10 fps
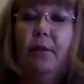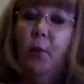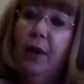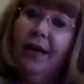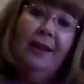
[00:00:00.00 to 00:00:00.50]
the
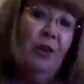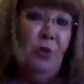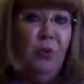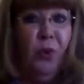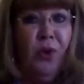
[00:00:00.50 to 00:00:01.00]
way
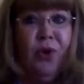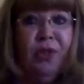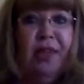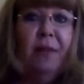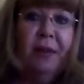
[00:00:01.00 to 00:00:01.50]
your
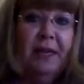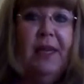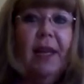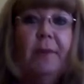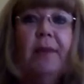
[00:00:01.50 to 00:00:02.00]
boards can be
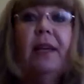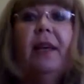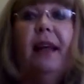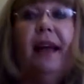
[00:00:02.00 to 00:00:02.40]
named can